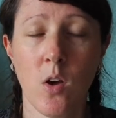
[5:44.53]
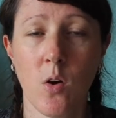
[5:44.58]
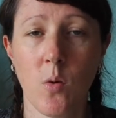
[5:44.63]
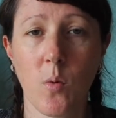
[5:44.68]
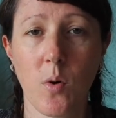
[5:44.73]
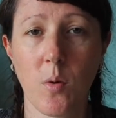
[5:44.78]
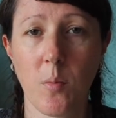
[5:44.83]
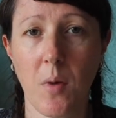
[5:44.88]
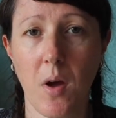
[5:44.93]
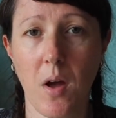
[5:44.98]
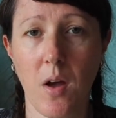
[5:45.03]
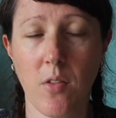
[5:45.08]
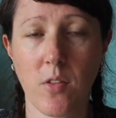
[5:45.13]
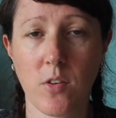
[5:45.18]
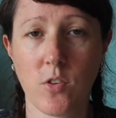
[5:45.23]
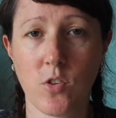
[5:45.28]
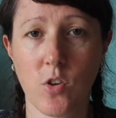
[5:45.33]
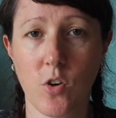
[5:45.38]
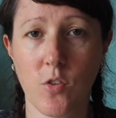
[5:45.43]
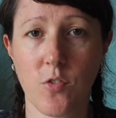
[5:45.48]
One of my other
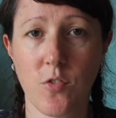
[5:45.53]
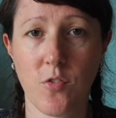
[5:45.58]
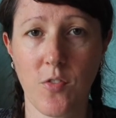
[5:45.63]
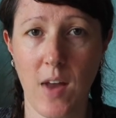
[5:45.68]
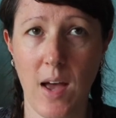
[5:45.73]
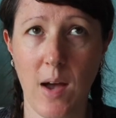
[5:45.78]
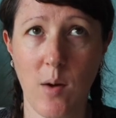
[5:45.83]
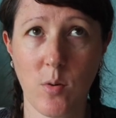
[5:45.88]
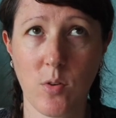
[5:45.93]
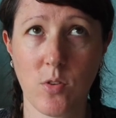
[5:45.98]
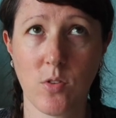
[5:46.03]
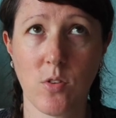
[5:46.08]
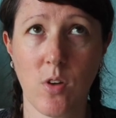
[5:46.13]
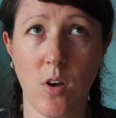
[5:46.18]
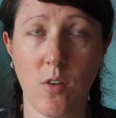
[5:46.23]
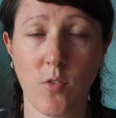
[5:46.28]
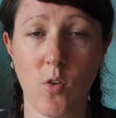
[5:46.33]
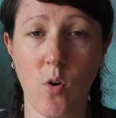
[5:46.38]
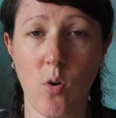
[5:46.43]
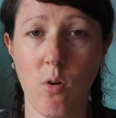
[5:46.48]
Toft flowers that
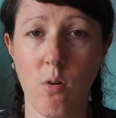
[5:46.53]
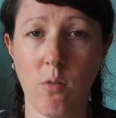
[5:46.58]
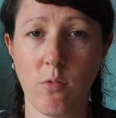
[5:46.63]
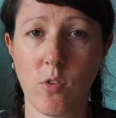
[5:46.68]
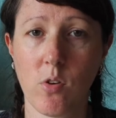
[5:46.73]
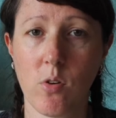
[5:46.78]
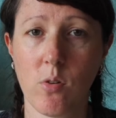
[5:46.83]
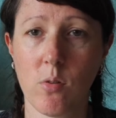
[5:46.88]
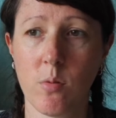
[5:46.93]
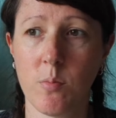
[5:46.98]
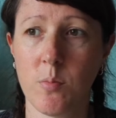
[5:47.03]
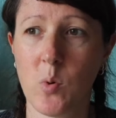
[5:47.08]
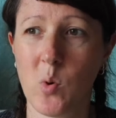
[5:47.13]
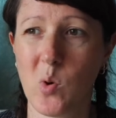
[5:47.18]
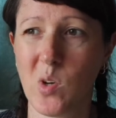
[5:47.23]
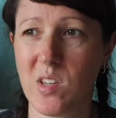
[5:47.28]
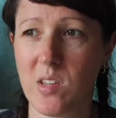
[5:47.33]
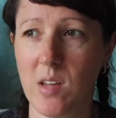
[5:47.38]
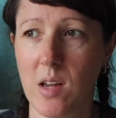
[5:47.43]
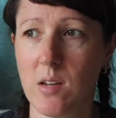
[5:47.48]
I've got. I've got
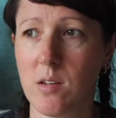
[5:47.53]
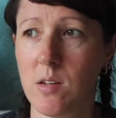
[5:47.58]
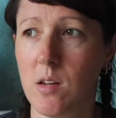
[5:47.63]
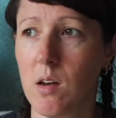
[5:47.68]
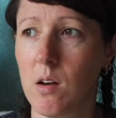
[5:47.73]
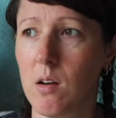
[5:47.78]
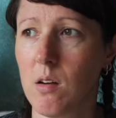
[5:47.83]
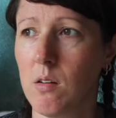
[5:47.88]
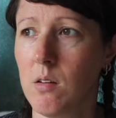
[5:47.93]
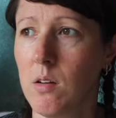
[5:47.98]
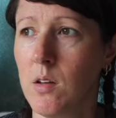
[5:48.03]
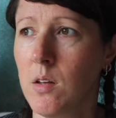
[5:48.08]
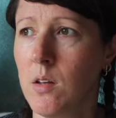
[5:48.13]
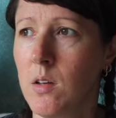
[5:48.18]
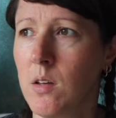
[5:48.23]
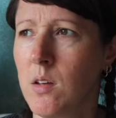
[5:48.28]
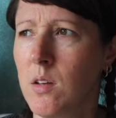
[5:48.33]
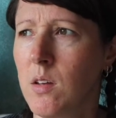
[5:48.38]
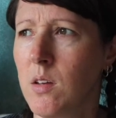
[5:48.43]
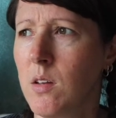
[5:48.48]
poinsettia,
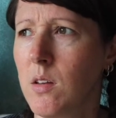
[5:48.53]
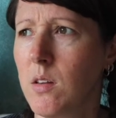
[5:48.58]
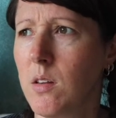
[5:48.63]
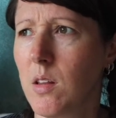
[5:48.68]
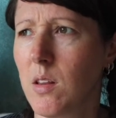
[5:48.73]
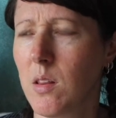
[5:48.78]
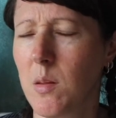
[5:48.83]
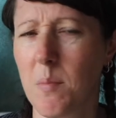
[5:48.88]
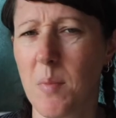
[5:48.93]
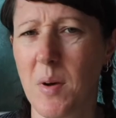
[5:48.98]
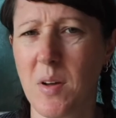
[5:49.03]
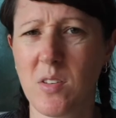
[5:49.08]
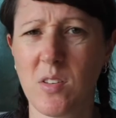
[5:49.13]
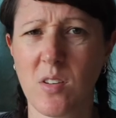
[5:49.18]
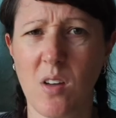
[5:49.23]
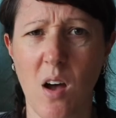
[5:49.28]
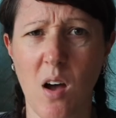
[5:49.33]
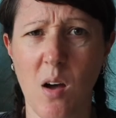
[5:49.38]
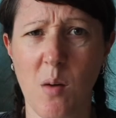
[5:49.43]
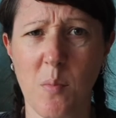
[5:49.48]
I think the
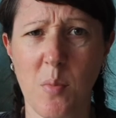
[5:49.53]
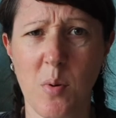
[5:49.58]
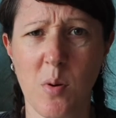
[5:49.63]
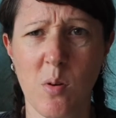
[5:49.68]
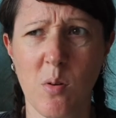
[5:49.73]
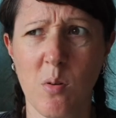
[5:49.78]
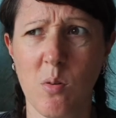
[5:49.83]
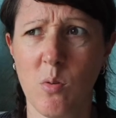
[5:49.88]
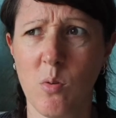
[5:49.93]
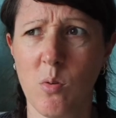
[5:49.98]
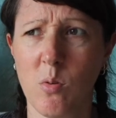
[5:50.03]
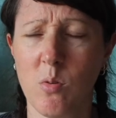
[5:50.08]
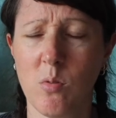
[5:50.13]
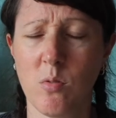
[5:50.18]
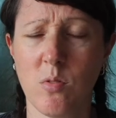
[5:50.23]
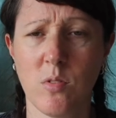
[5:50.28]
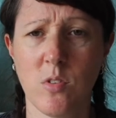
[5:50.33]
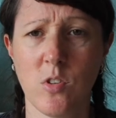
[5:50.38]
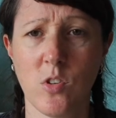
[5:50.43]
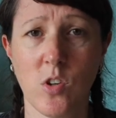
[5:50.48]
buttercup
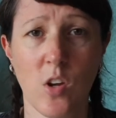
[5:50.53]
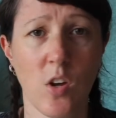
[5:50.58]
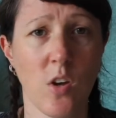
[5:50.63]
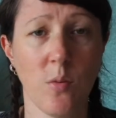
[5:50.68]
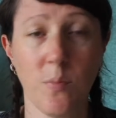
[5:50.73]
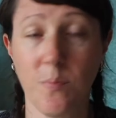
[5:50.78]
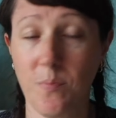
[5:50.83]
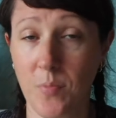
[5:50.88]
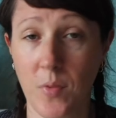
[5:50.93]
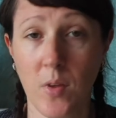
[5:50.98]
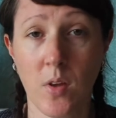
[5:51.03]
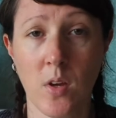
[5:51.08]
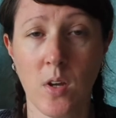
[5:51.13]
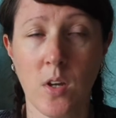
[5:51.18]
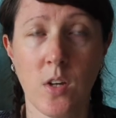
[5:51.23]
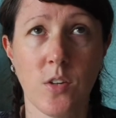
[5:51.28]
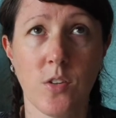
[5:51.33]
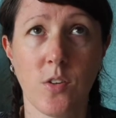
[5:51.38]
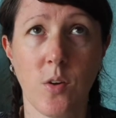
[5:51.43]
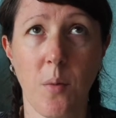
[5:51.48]
to do.
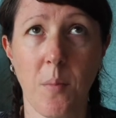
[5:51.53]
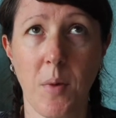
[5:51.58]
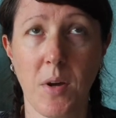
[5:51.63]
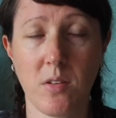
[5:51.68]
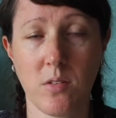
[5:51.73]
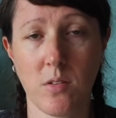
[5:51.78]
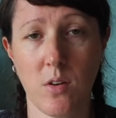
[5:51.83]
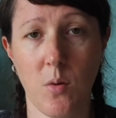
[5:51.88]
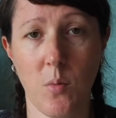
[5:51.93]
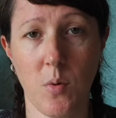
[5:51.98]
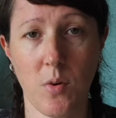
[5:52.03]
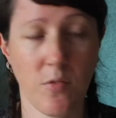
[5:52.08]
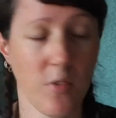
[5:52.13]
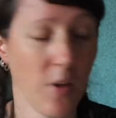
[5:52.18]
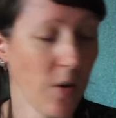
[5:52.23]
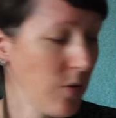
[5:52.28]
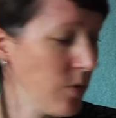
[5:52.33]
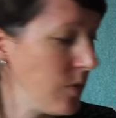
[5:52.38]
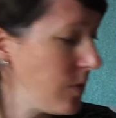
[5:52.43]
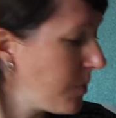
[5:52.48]
So I might start one of
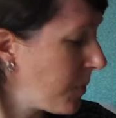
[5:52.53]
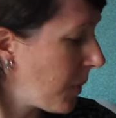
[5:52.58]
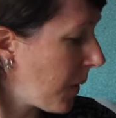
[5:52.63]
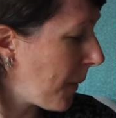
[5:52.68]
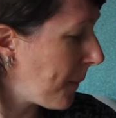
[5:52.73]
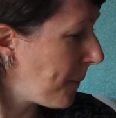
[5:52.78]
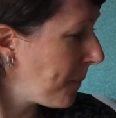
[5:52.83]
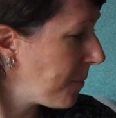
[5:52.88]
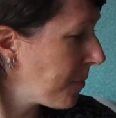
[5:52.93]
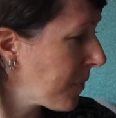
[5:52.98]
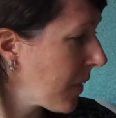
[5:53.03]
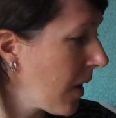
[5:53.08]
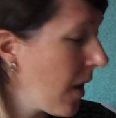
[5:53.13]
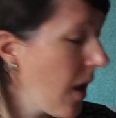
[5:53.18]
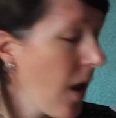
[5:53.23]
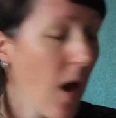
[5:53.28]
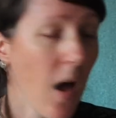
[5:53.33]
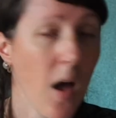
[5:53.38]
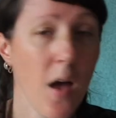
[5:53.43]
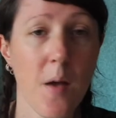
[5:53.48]
those. But
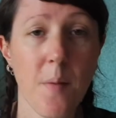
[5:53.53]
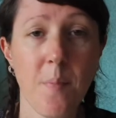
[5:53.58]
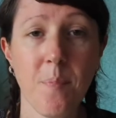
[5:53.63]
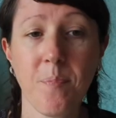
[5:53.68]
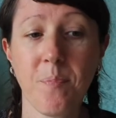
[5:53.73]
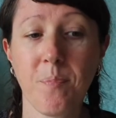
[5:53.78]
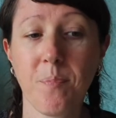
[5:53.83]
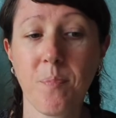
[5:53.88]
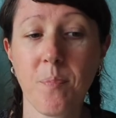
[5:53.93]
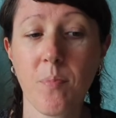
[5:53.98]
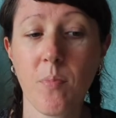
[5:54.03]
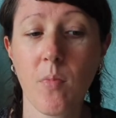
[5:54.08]
yeah,